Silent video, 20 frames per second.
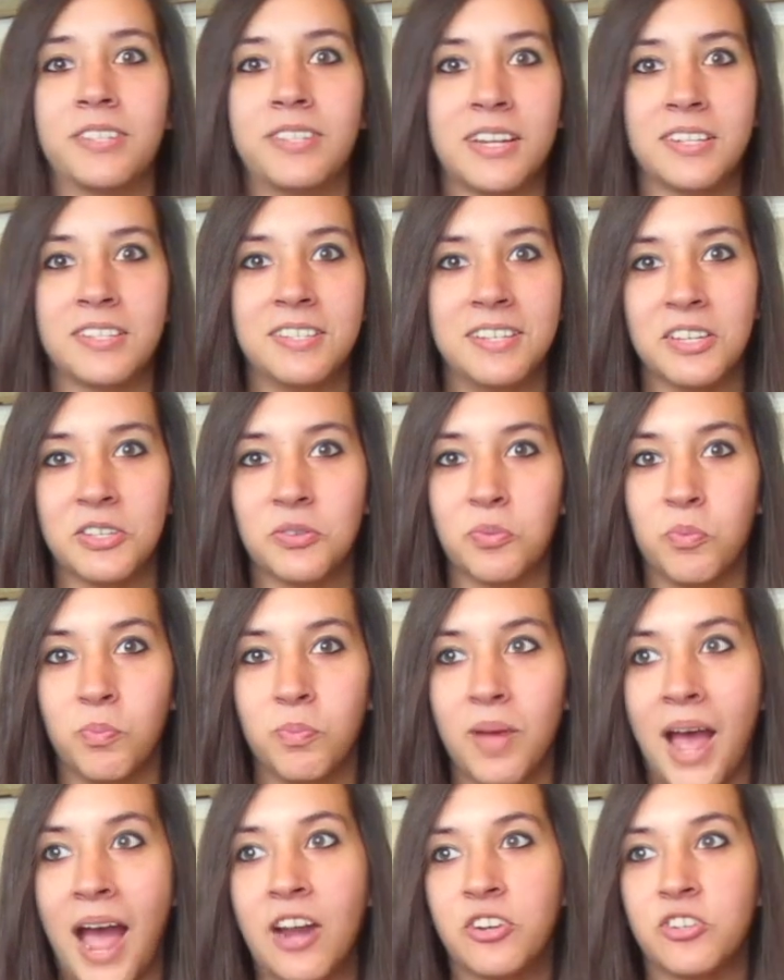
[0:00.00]

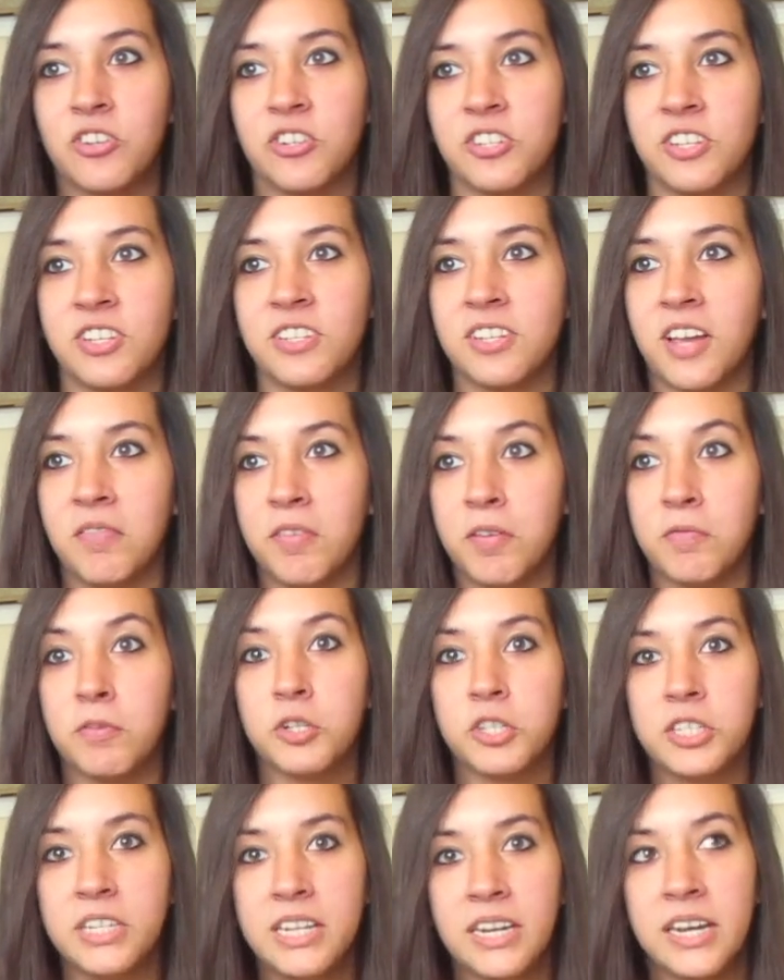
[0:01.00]
sexiest actresses I've ever
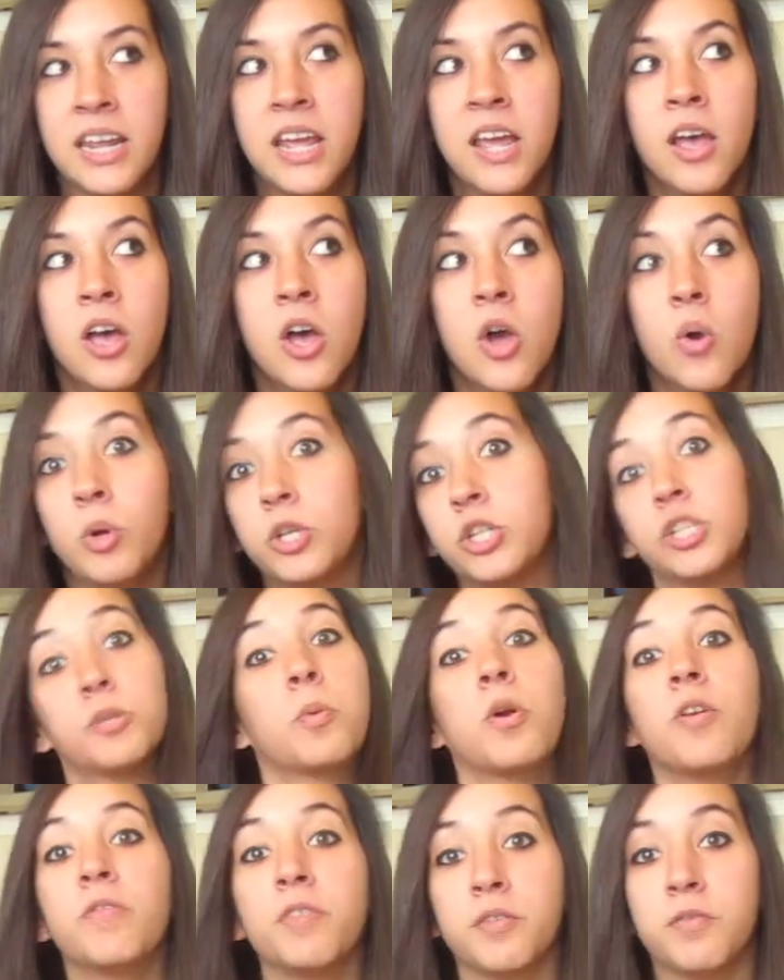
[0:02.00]
seen, which is
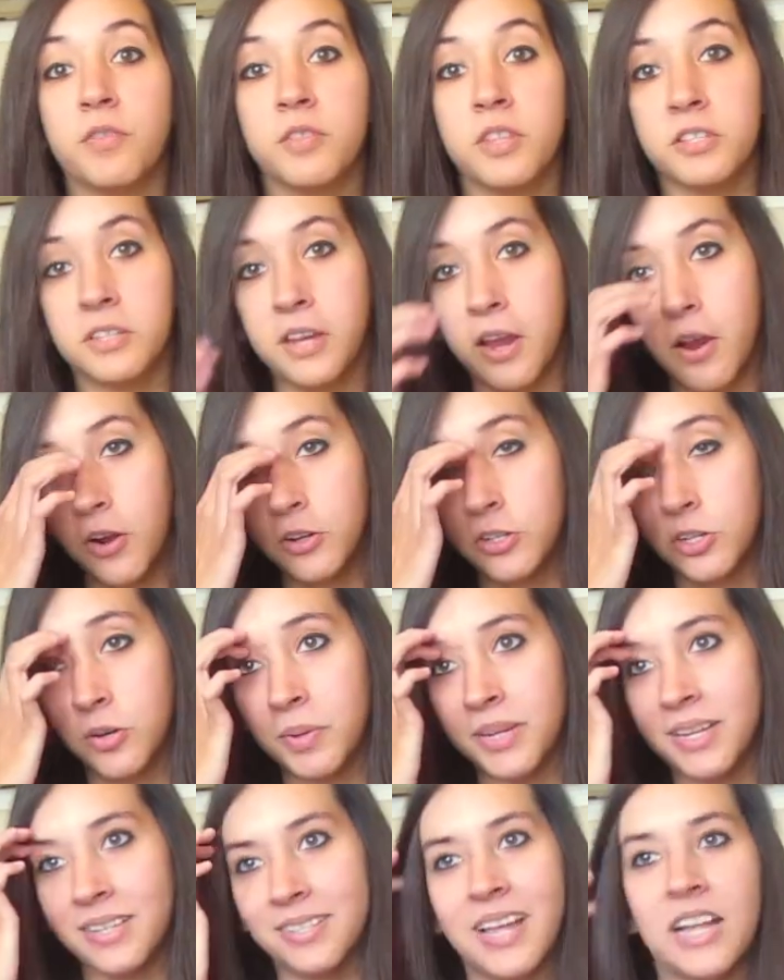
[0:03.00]
perfect for this character
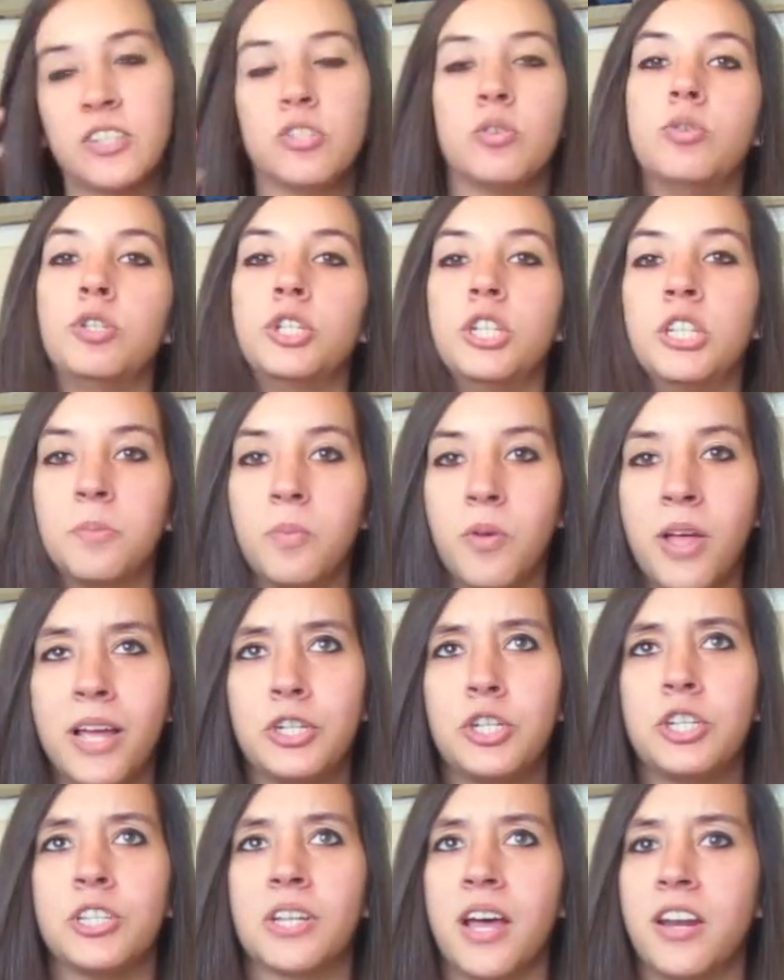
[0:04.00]
because that's who she's
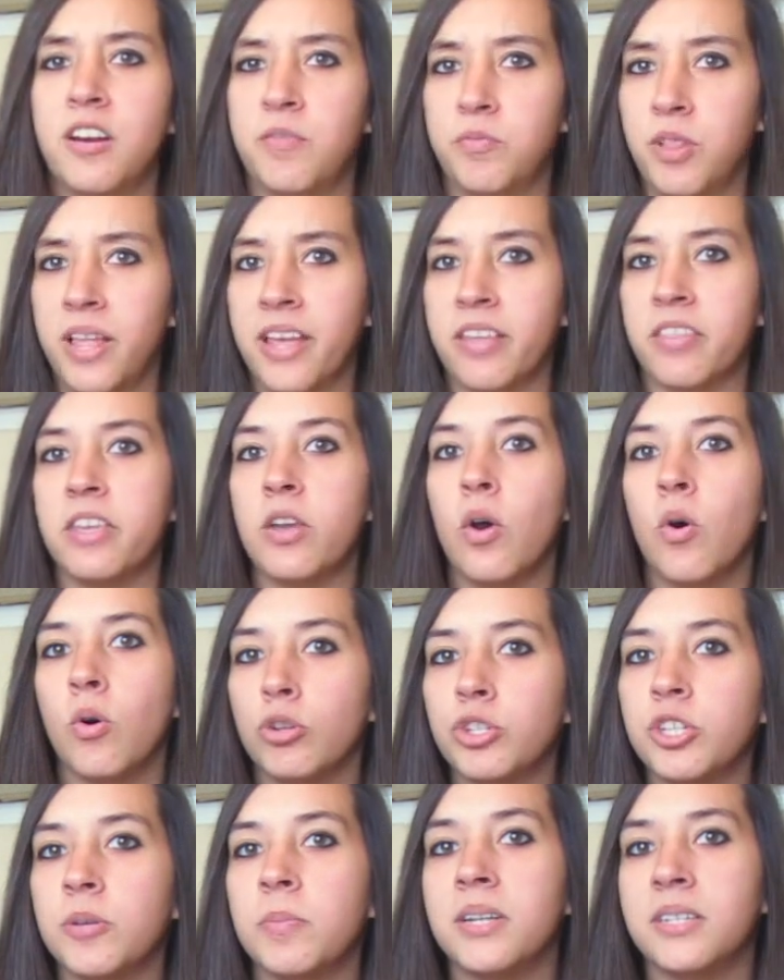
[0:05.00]
playing. She's kind of playing the
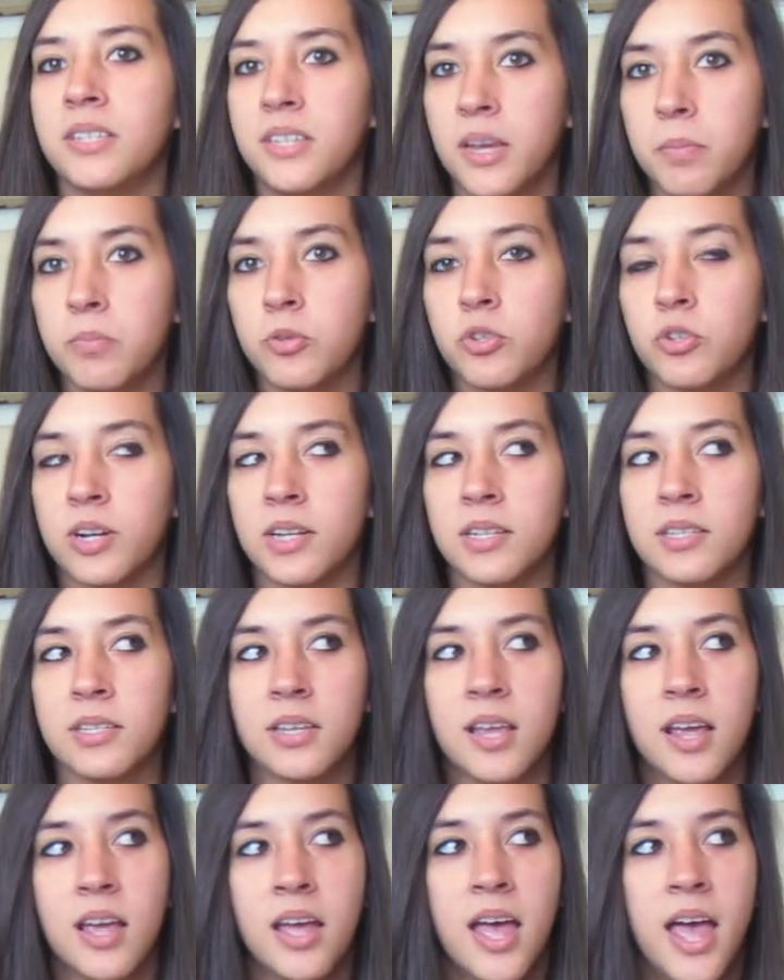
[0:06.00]
ultimate
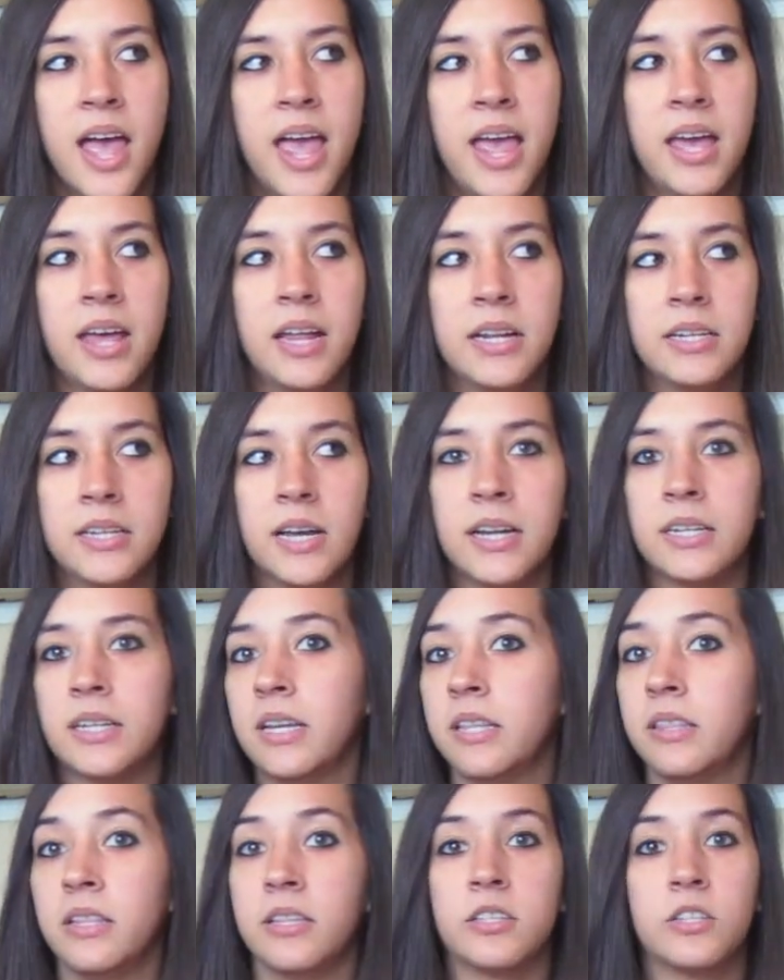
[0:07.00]
temptress. And
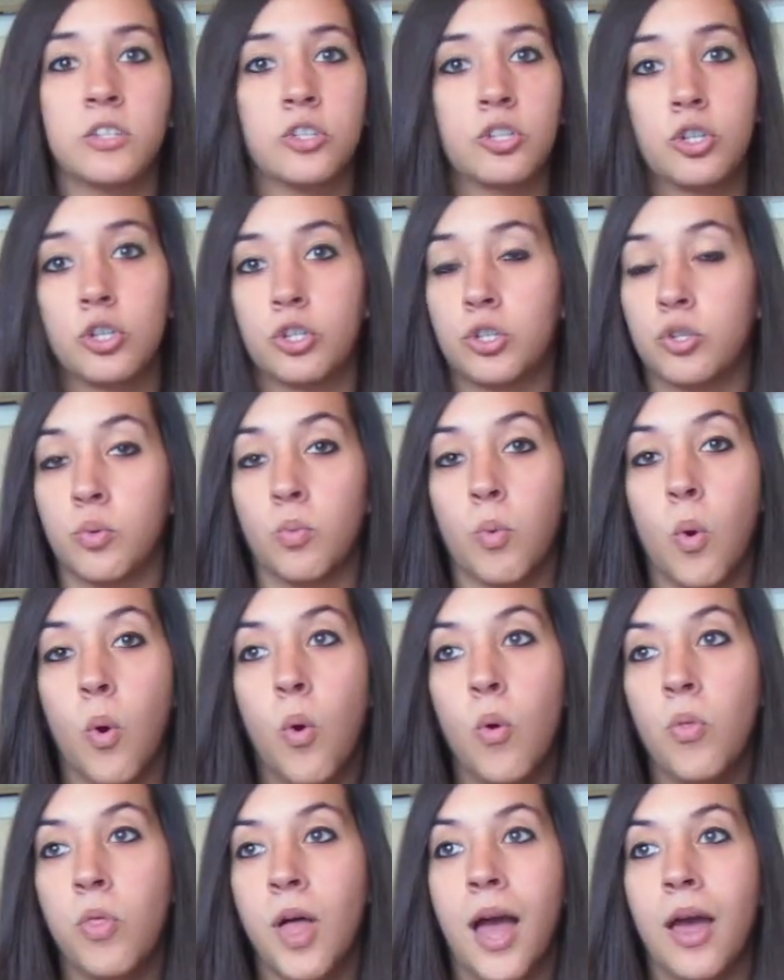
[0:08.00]
again, this is just a
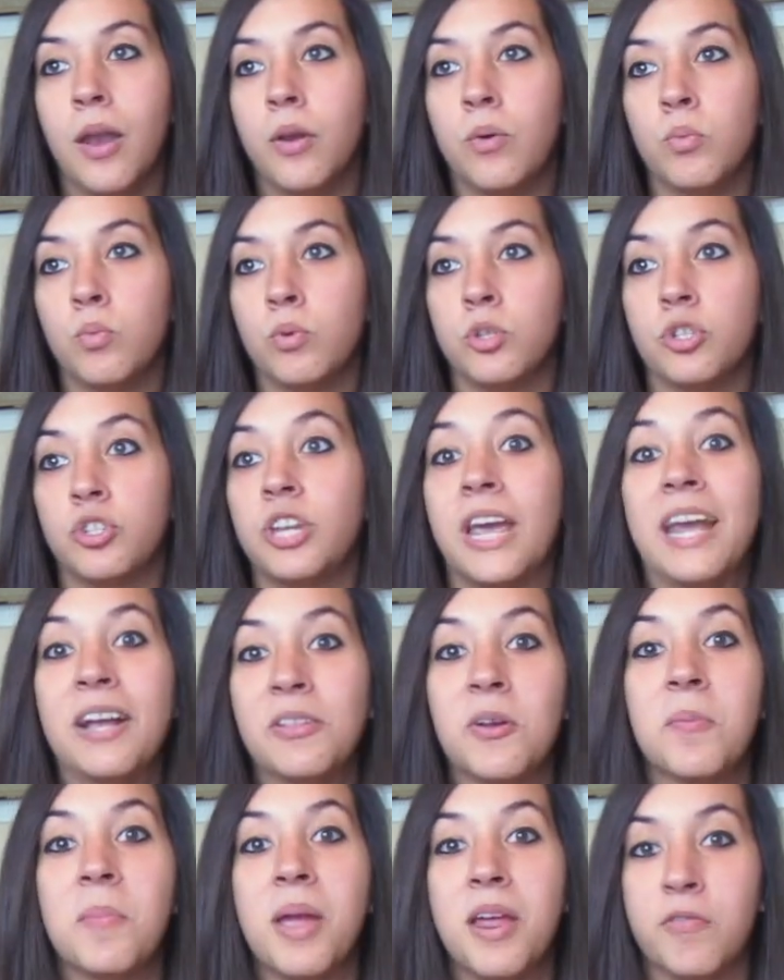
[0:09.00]
role that was
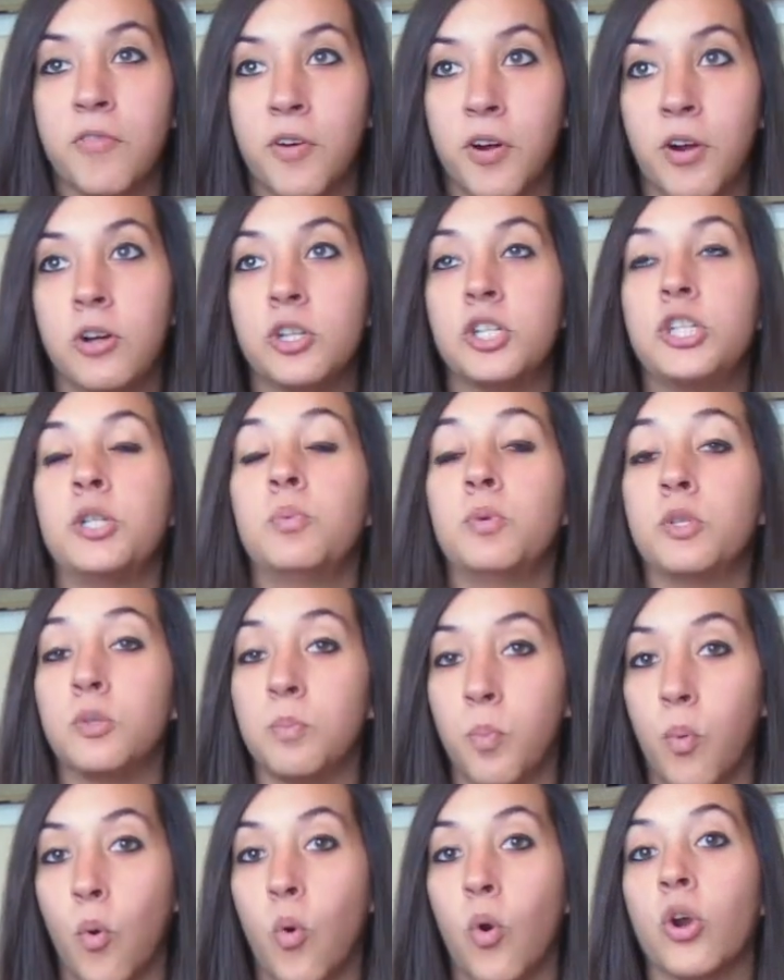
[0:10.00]
tailor-made for her. She was
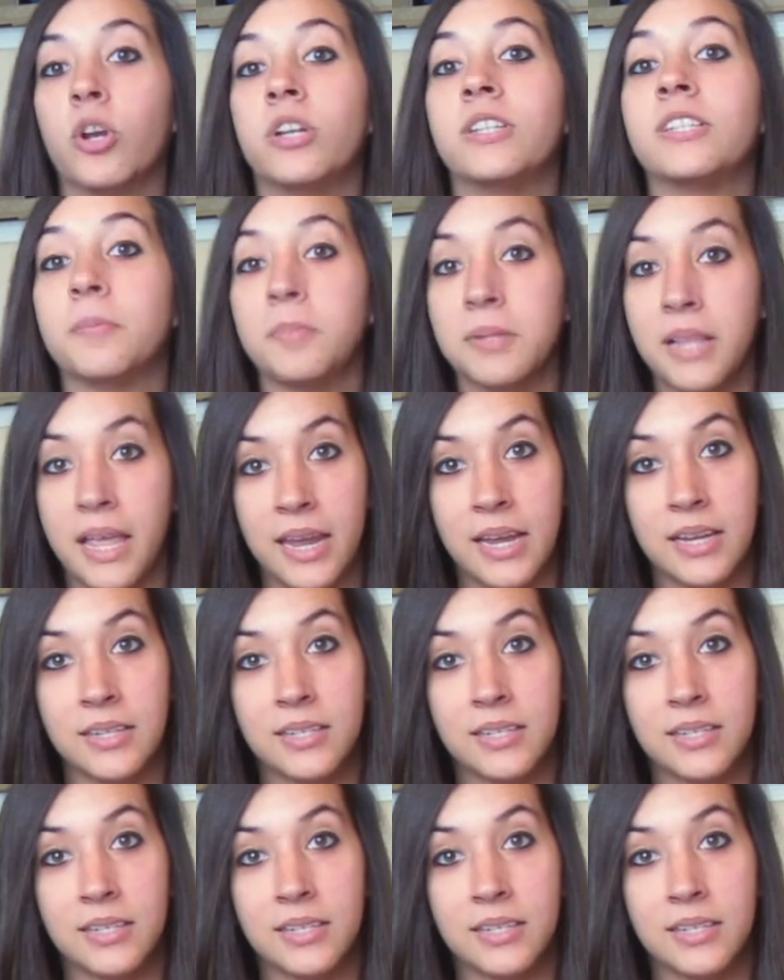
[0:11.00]
born to play